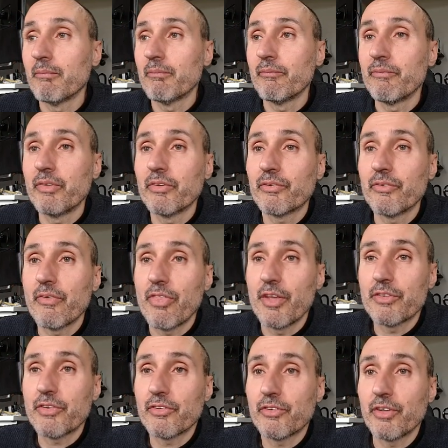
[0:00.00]

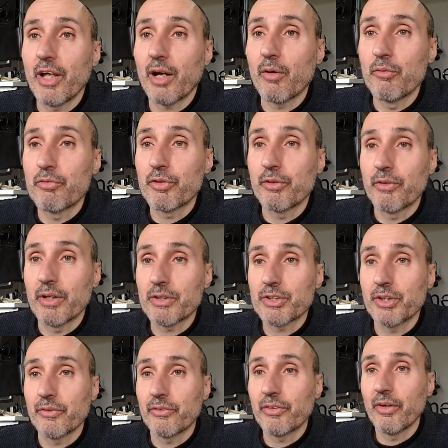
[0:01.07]
this is in a
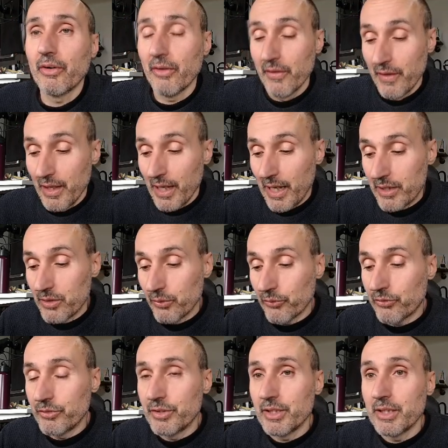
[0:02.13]
configuration. So I use
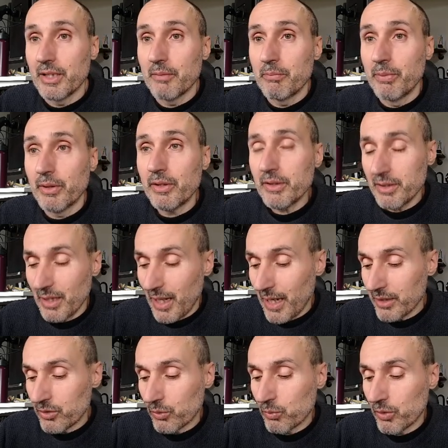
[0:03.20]
the BERT. I
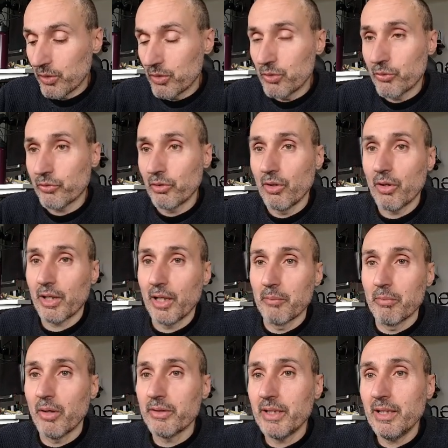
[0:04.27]
don't want to use a local
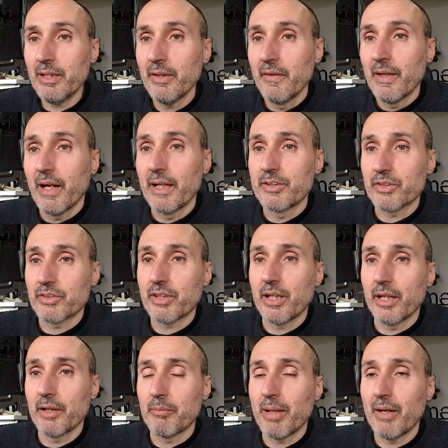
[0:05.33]
model. I just
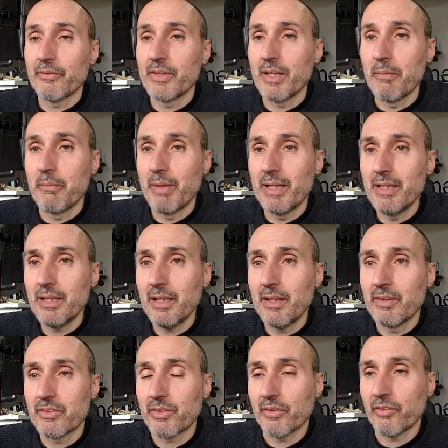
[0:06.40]
care about the embedding in
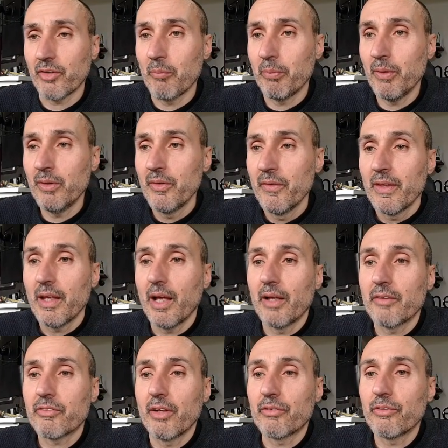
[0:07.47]
this example.
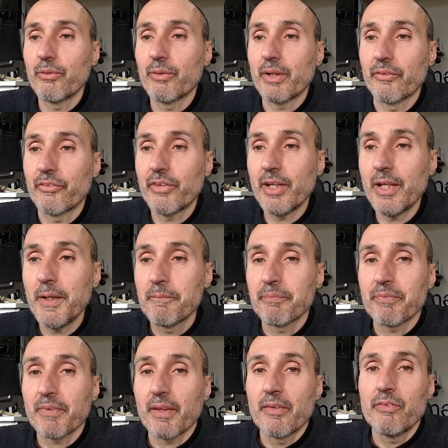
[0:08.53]
As you can see,
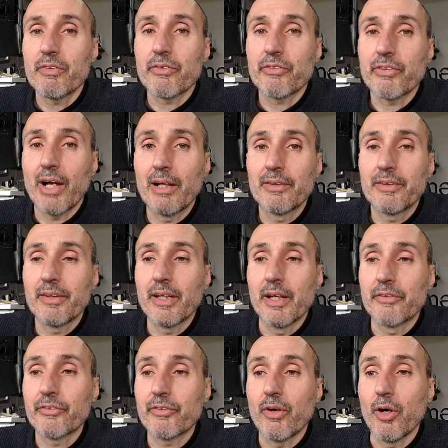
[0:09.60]
the result
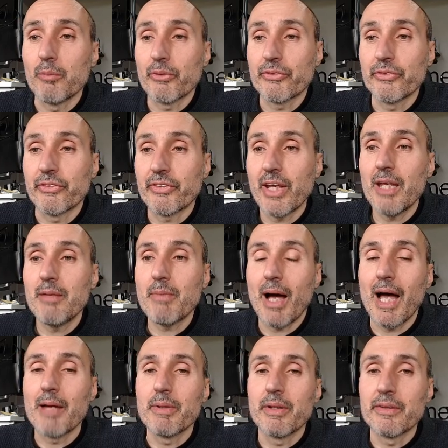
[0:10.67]
is almost the same.
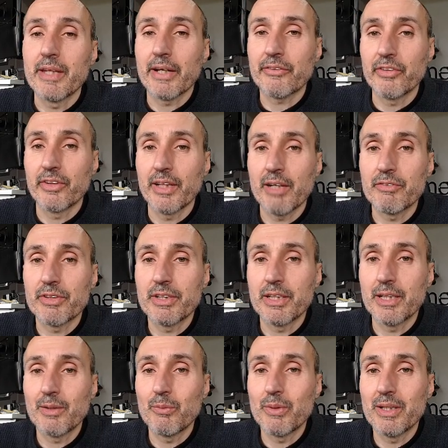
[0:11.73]
I'm indexing
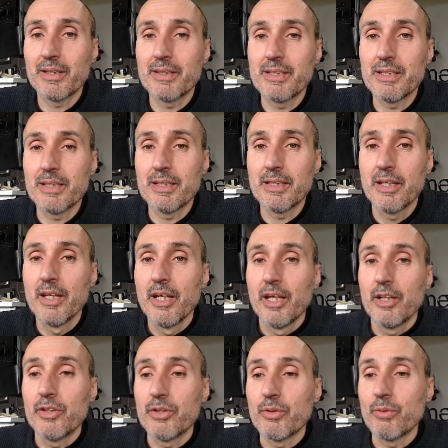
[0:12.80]
everything with the
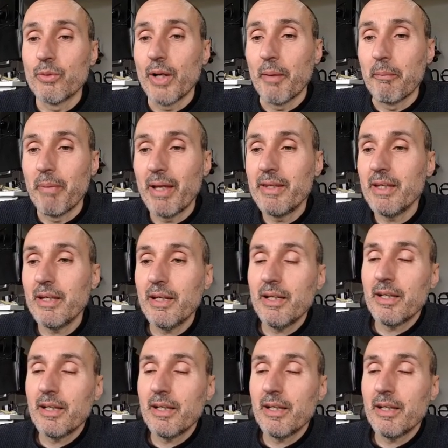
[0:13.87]
new embedding,